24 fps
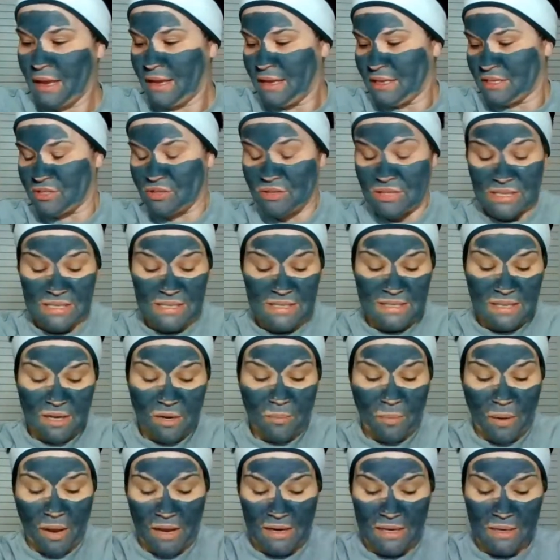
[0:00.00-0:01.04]
So this is our
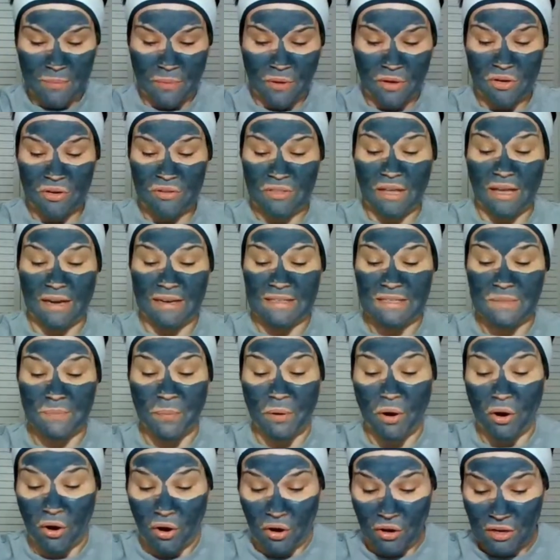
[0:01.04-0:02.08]
body butter that is
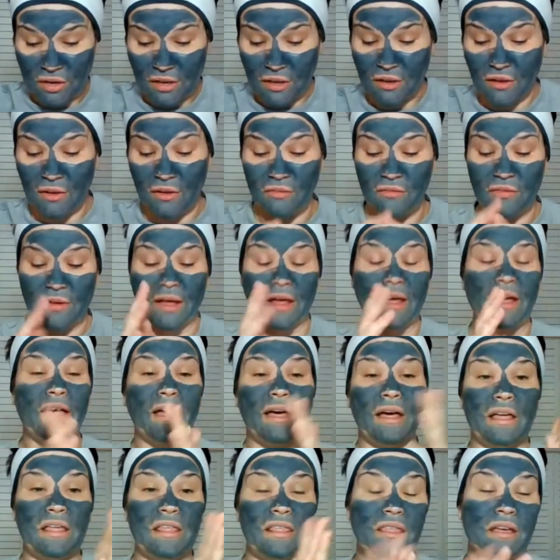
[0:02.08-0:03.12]
part of
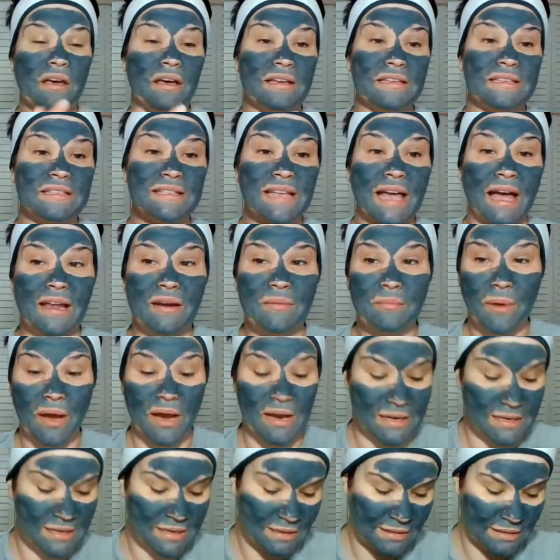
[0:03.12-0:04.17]
the Satin
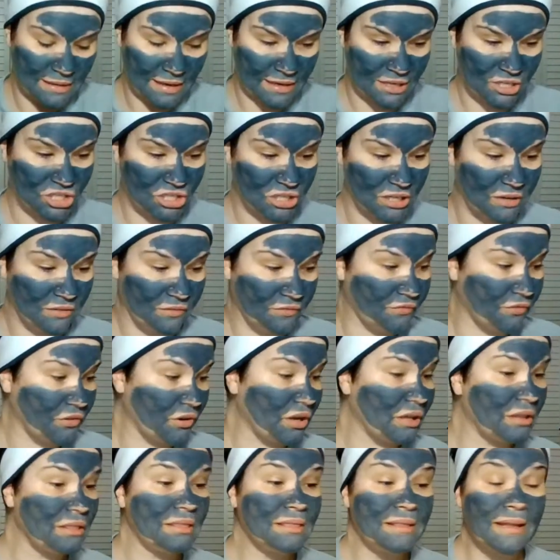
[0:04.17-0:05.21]
Body collection. For
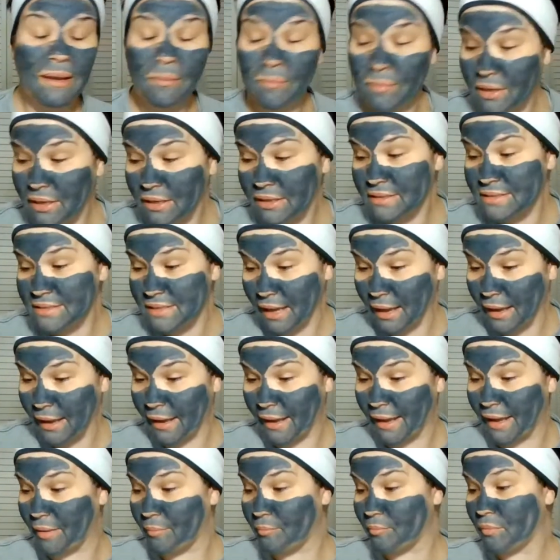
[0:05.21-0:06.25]
a limited
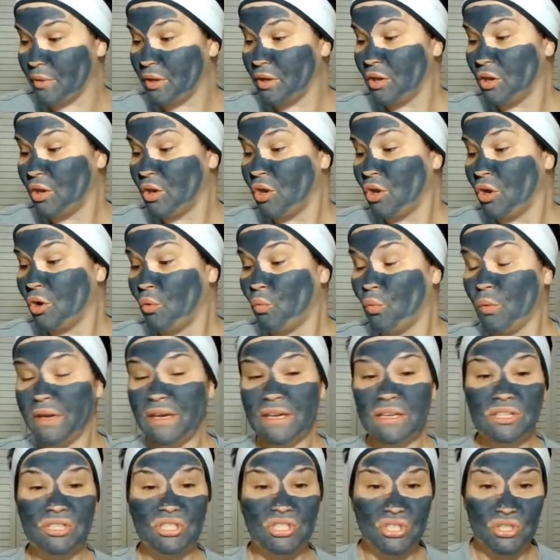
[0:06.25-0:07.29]
time,
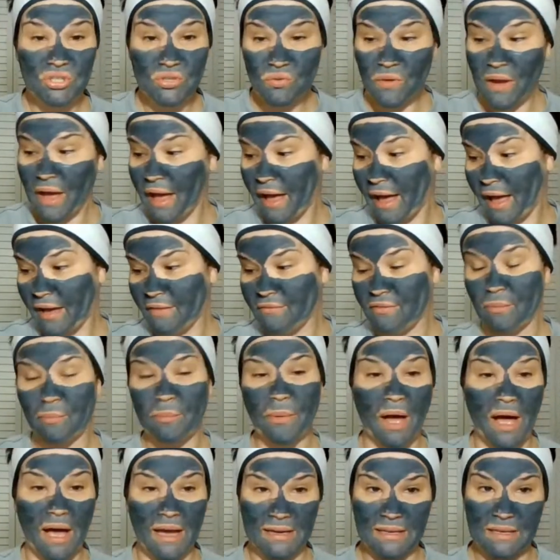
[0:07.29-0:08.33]
we do have a
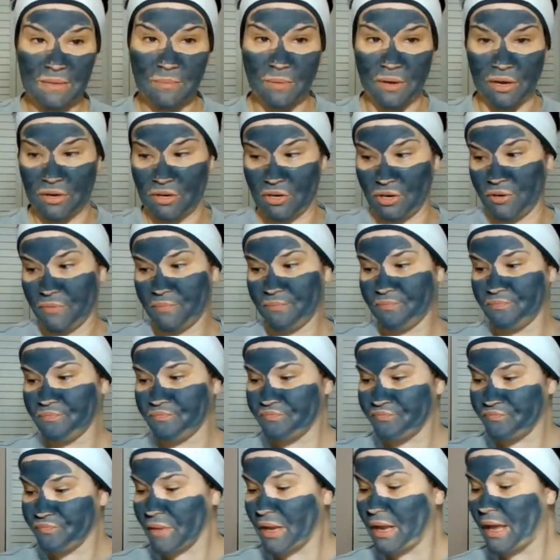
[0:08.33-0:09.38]
body butter
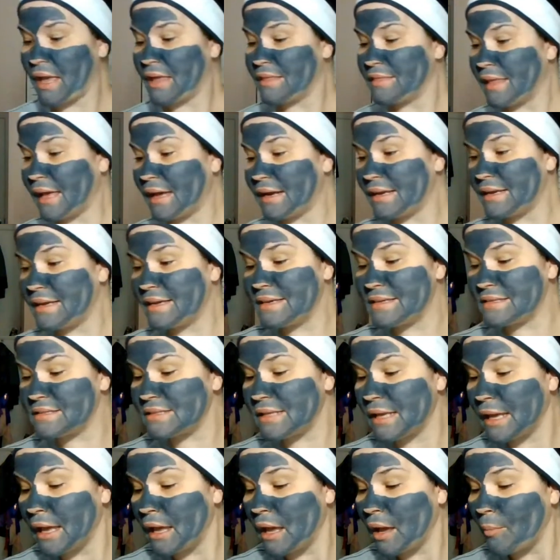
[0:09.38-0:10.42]
that is
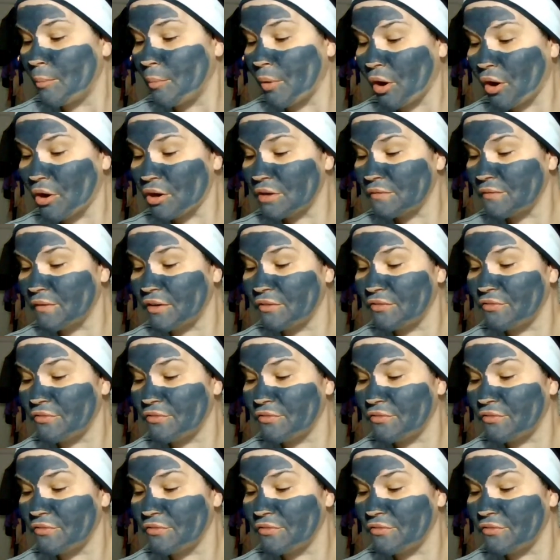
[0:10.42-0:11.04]
part of our